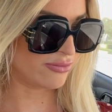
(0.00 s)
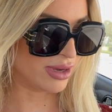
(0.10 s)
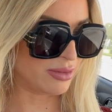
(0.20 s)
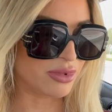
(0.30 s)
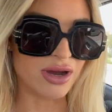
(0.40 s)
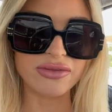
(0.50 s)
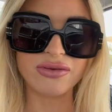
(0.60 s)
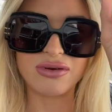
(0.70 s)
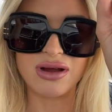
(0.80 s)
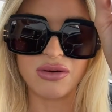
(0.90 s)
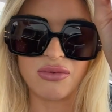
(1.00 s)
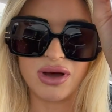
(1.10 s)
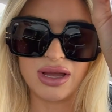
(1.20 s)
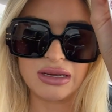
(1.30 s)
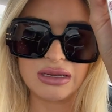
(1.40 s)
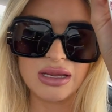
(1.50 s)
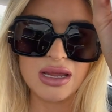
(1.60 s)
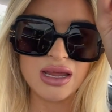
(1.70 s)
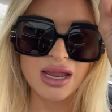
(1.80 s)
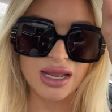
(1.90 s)
but I bought the wrong one.
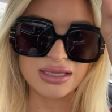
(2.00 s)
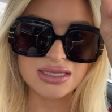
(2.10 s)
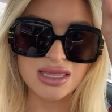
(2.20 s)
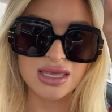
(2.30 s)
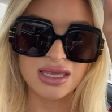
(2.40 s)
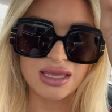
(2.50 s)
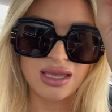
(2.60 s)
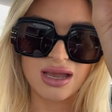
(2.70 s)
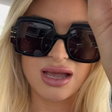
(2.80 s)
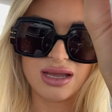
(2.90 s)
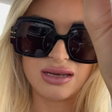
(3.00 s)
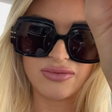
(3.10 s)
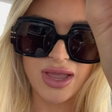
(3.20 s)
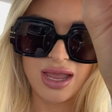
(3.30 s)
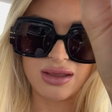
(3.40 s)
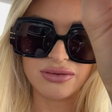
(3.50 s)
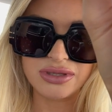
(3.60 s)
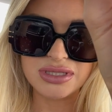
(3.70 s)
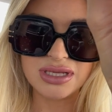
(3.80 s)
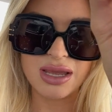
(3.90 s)
It's the kind of
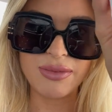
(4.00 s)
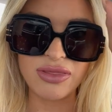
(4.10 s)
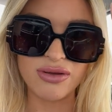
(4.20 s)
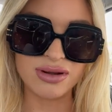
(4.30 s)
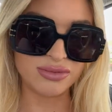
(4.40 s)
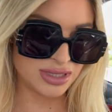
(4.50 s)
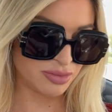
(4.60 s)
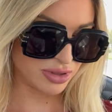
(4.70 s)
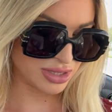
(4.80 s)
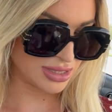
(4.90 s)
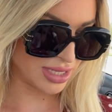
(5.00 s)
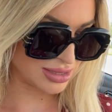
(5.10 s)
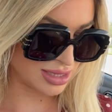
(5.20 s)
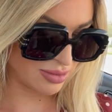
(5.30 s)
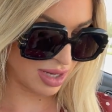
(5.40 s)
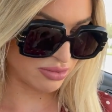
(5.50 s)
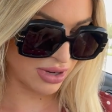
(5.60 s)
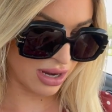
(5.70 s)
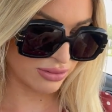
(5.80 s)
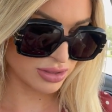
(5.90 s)
angled tip. I thought it was the precisely my
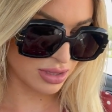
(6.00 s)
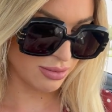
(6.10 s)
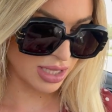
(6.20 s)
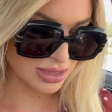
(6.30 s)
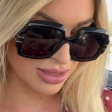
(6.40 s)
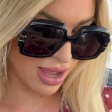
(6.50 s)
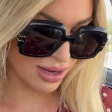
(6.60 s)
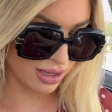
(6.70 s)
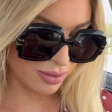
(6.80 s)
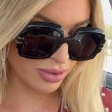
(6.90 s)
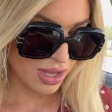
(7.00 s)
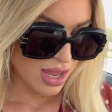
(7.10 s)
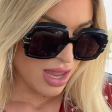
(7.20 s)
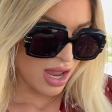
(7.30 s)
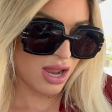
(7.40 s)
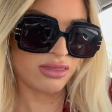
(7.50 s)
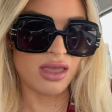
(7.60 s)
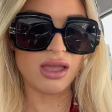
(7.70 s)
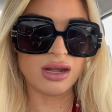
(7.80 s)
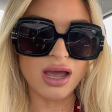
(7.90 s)
brow, so I messed that up. And
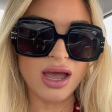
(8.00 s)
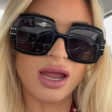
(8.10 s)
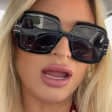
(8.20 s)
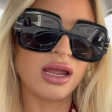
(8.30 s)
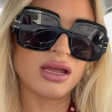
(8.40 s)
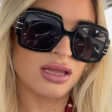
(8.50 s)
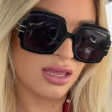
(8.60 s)
then I